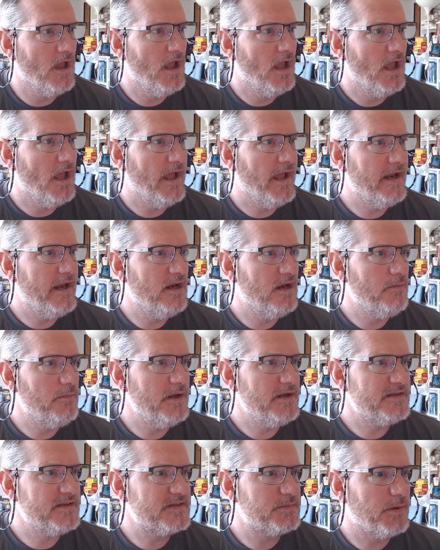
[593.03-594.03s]
And
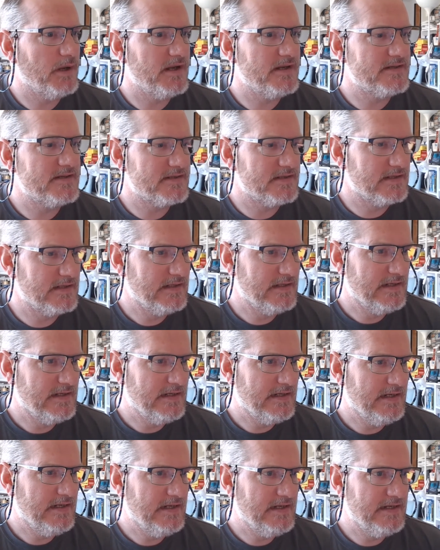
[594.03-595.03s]
Lament Space
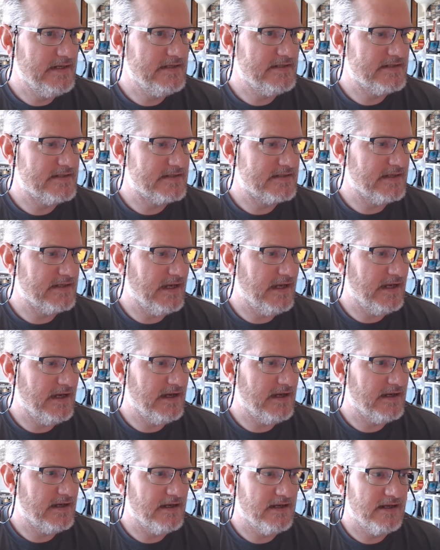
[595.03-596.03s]
is
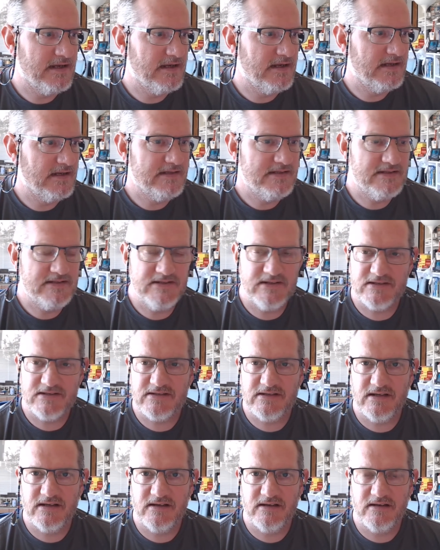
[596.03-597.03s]
just
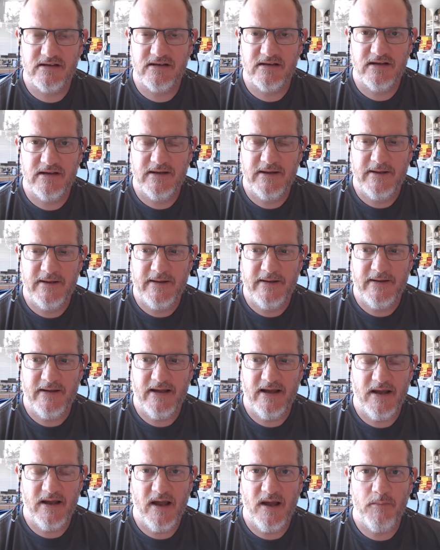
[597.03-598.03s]
a
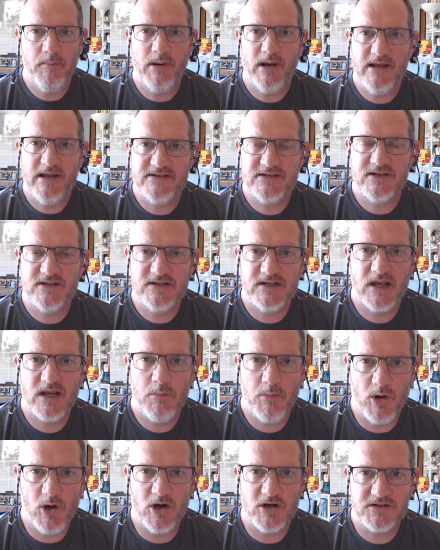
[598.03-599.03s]
place to take
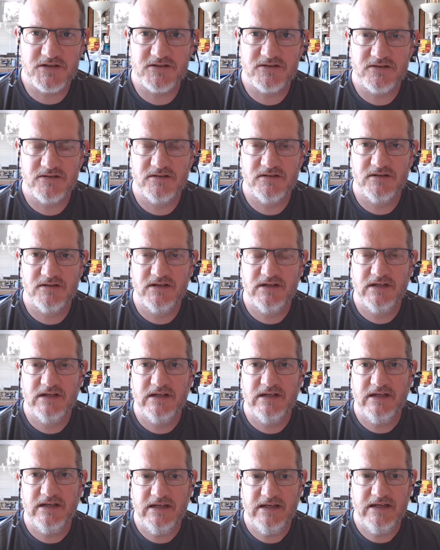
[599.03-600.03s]
part
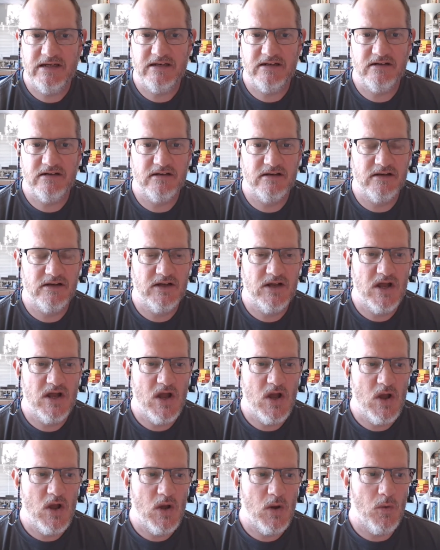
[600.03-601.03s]
in,
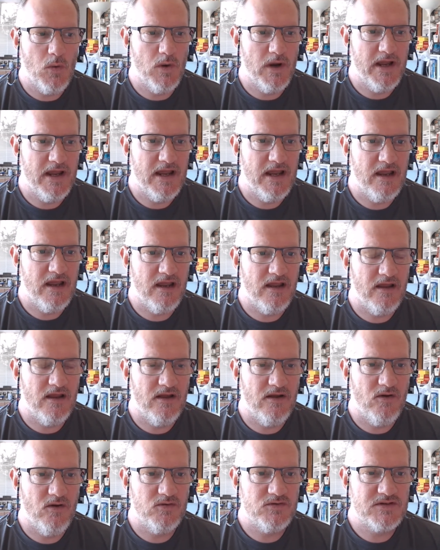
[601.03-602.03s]
where
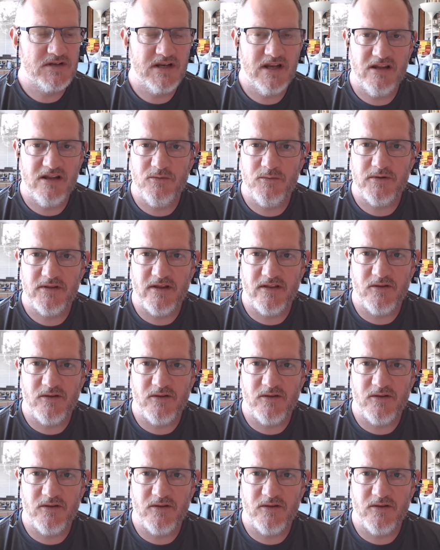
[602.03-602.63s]
together with other